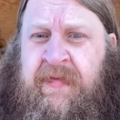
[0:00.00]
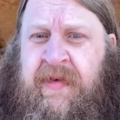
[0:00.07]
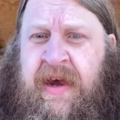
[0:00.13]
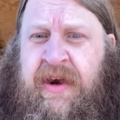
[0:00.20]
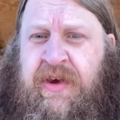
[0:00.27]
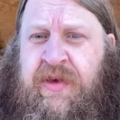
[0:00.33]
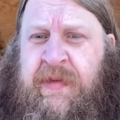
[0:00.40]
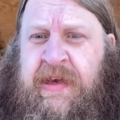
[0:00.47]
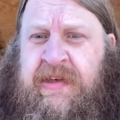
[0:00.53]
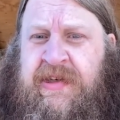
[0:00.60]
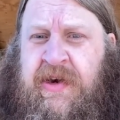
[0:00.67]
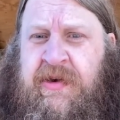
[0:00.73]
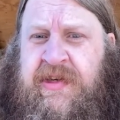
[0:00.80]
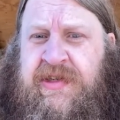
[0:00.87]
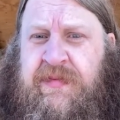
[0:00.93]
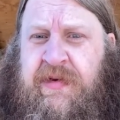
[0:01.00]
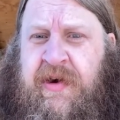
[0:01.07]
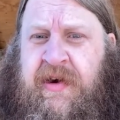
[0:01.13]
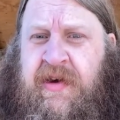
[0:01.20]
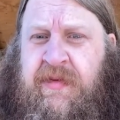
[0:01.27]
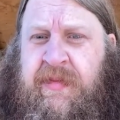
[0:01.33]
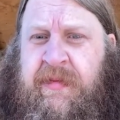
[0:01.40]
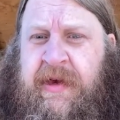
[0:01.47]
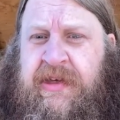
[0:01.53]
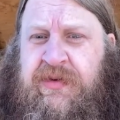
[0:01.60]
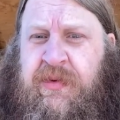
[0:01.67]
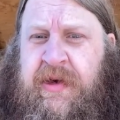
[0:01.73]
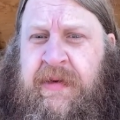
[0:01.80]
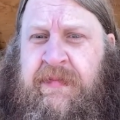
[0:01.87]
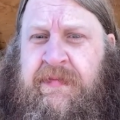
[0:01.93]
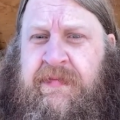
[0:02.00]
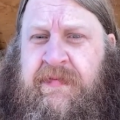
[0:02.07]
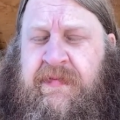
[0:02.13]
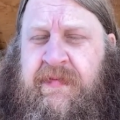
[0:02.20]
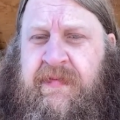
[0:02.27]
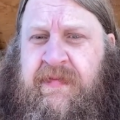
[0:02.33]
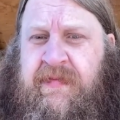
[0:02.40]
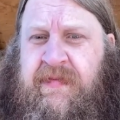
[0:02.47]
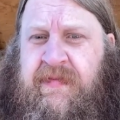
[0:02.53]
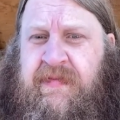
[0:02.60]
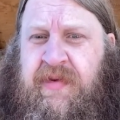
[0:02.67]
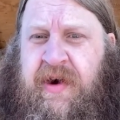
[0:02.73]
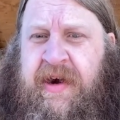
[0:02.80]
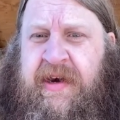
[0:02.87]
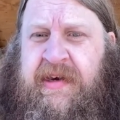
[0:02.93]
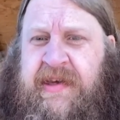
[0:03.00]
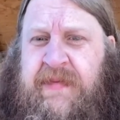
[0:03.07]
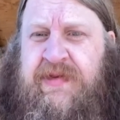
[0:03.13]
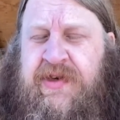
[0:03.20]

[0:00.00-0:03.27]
I know you mean Tony Soprano, but my dweeb brain keeps